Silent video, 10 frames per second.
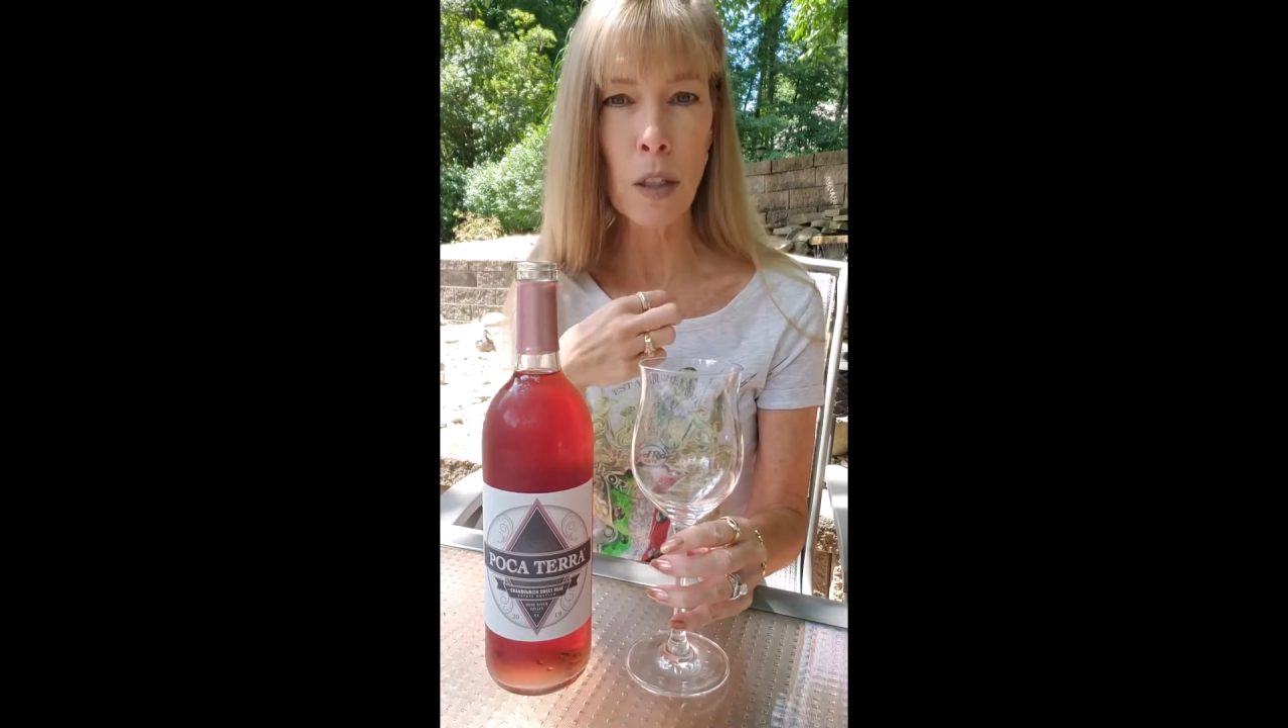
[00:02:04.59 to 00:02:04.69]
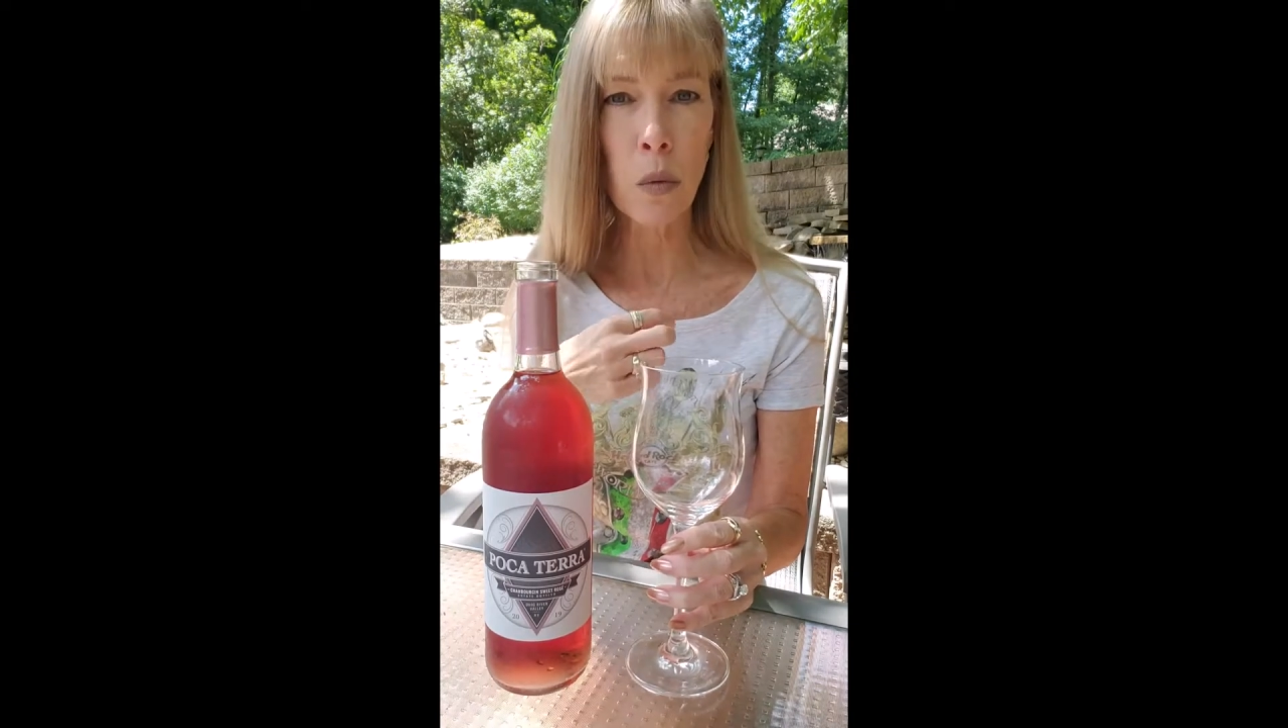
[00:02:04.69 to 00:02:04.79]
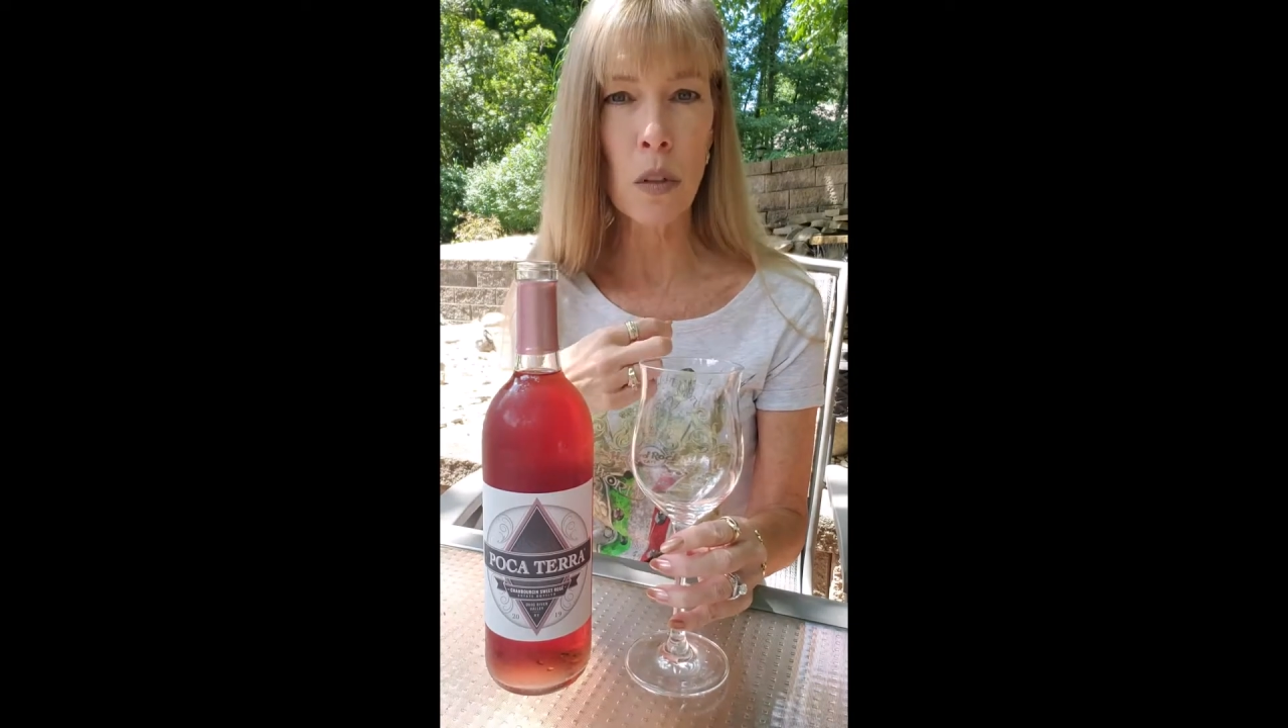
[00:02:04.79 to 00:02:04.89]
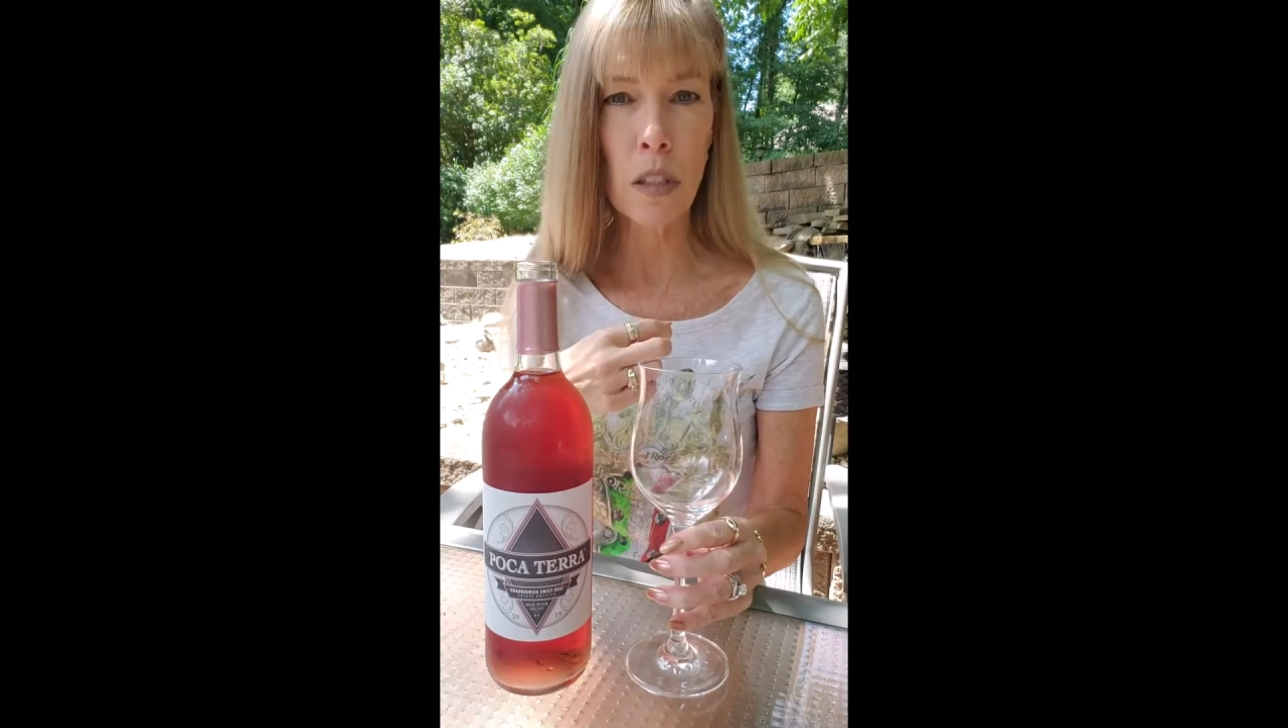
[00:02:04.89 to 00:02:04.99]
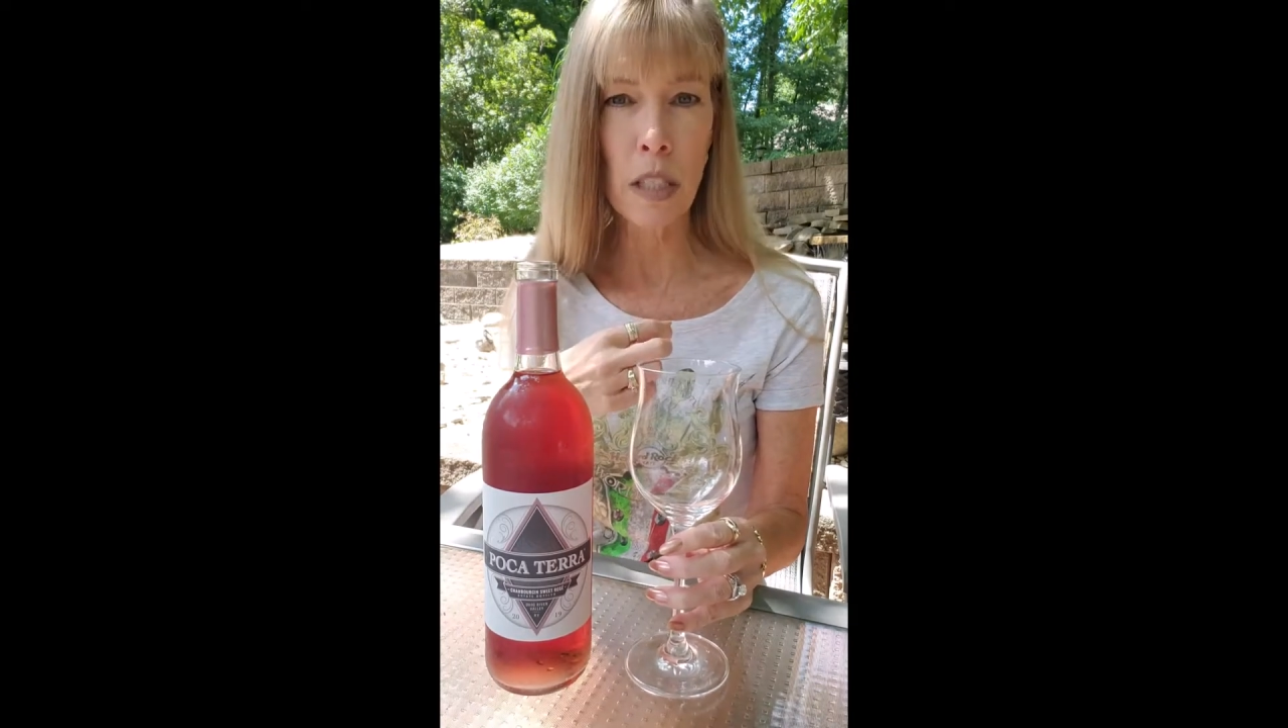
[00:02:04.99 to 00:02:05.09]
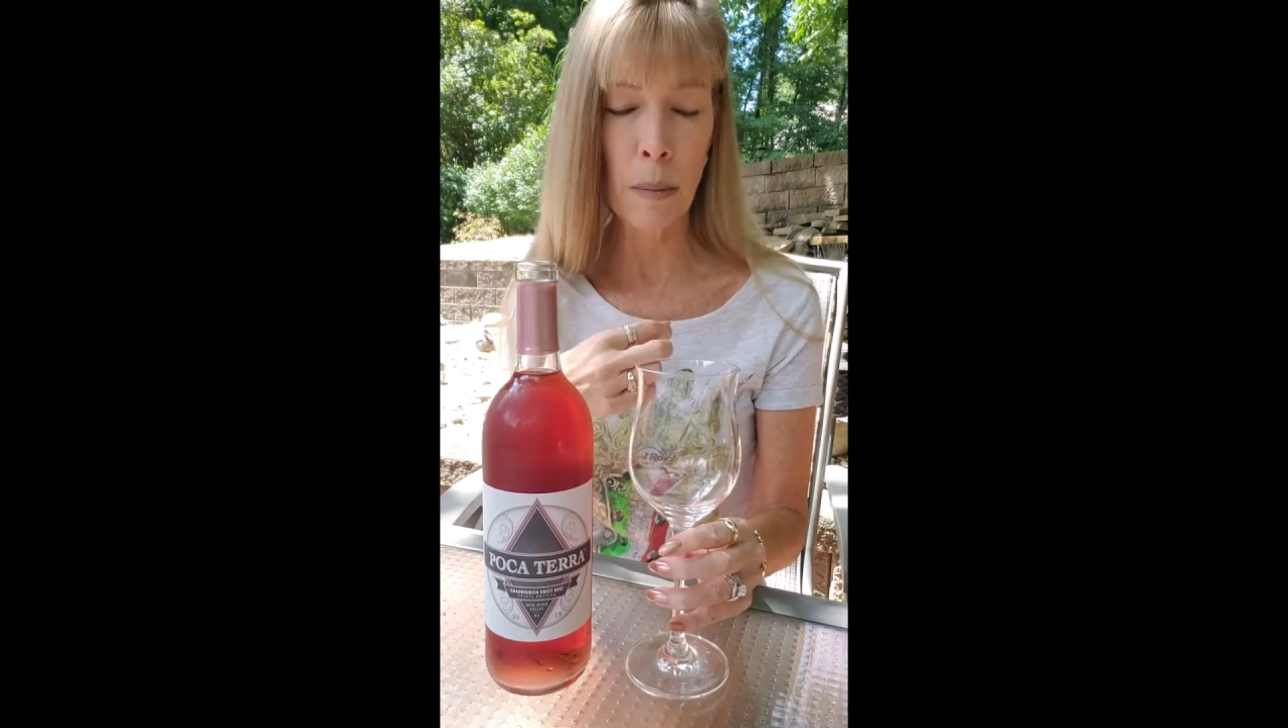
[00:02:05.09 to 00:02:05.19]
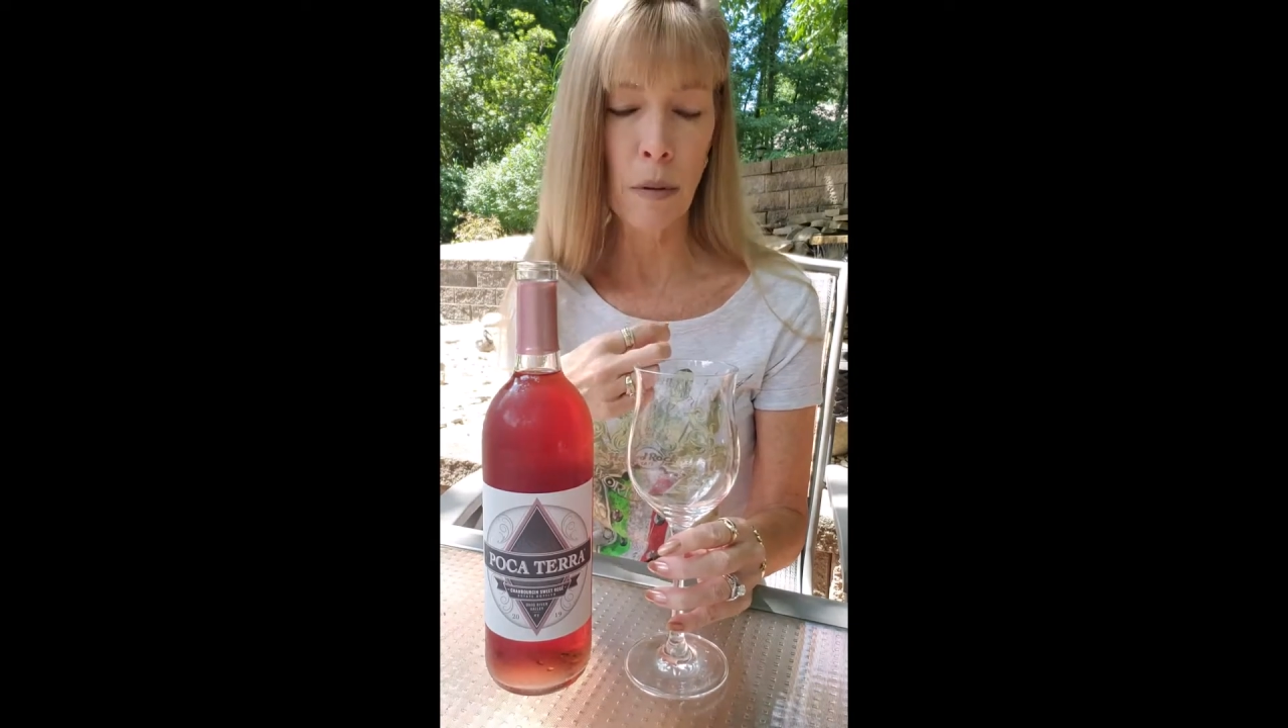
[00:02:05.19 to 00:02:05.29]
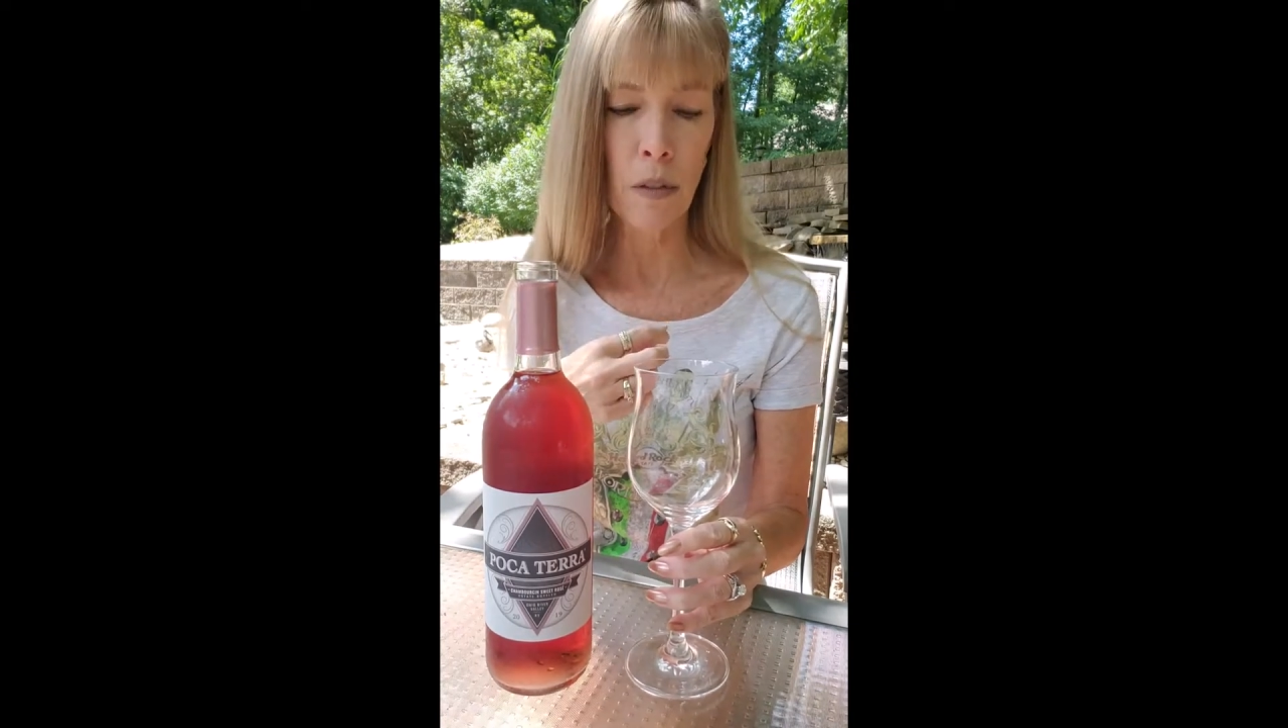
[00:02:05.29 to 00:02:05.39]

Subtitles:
toward the tip of